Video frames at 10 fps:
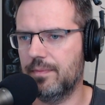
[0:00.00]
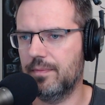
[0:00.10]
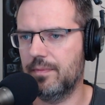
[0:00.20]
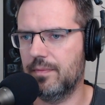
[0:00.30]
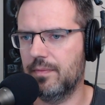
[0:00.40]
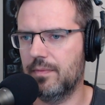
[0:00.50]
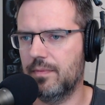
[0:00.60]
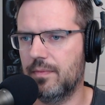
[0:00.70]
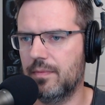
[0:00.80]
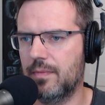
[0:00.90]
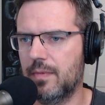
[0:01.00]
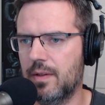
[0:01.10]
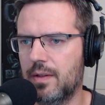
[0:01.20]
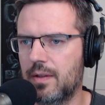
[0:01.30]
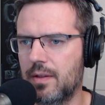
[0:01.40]

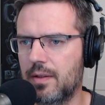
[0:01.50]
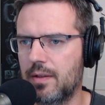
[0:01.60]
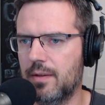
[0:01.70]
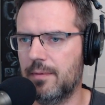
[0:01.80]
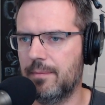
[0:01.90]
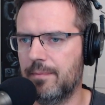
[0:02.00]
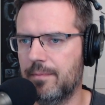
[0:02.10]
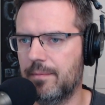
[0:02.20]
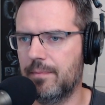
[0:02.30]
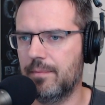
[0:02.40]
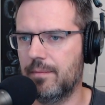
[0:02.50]
No one is speaking in this clip.